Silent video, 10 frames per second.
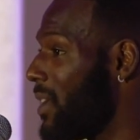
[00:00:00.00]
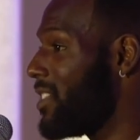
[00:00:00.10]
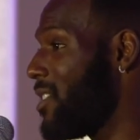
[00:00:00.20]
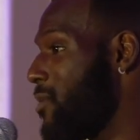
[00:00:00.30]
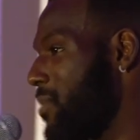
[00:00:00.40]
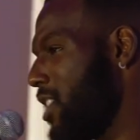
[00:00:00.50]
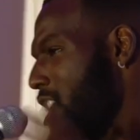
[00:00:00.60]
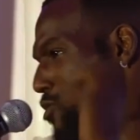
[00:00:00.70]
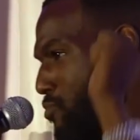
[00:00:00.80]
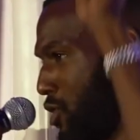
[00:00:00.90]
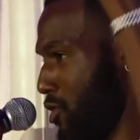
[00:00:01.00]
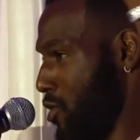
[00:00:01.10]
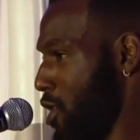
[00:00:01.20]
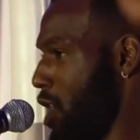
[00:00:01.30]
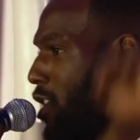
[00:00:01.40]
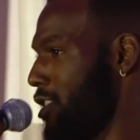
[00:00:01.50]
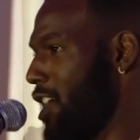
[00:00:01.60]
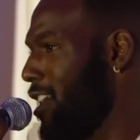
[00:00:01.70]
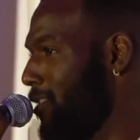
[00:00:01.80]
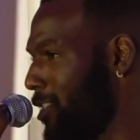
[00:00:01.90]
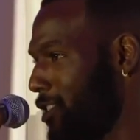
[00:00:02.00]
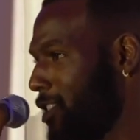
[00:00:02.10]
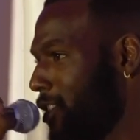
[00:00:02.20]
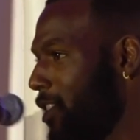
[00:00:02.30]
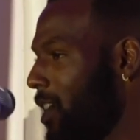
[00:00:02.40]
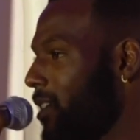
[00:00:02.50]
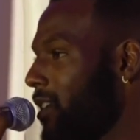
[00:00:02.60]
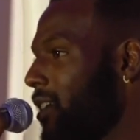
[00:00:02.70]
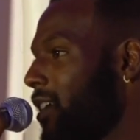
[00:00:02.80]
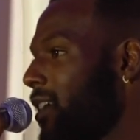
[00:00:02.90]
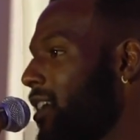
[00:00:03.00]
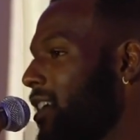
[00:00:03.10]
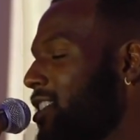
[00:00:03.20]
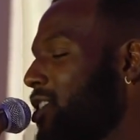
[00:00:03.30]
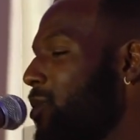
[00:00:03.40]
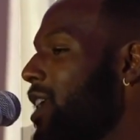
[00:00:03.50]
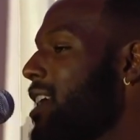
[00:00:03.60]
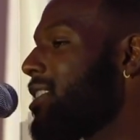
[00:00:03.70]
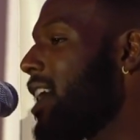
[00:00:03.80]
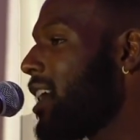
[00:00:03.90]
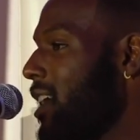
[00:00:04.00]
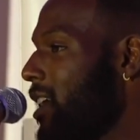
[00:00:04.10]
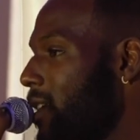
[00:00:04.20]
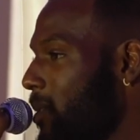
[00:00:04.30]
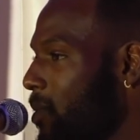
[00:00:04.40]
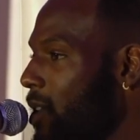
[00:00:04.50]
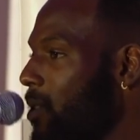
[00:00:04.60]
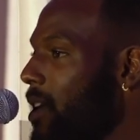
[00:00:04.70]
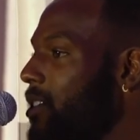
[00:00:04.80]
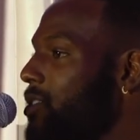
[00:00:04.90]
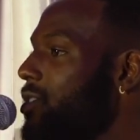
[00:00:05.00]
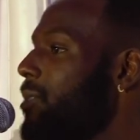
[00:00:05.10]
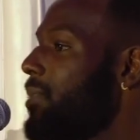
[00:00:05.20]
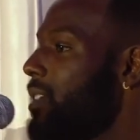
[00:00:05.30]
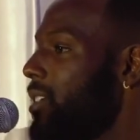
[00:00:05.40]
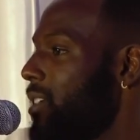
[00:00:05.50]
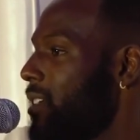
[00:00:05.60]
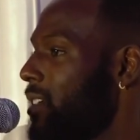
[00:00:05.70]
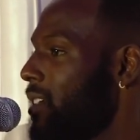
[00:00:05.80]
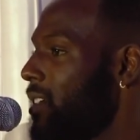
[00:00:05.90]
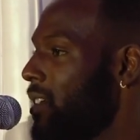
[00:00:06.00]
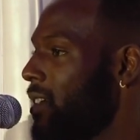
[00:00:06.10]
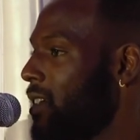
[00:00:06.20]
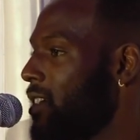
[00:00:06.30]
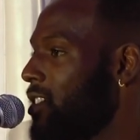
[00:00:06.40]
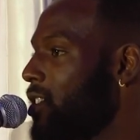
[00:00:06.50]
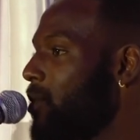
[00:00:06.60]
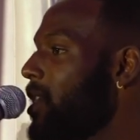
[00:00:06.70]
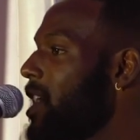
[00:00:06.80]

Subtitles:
But then we be like, mental health, yeah, that's such a great. So when I say I can't come to work, why you tripping? So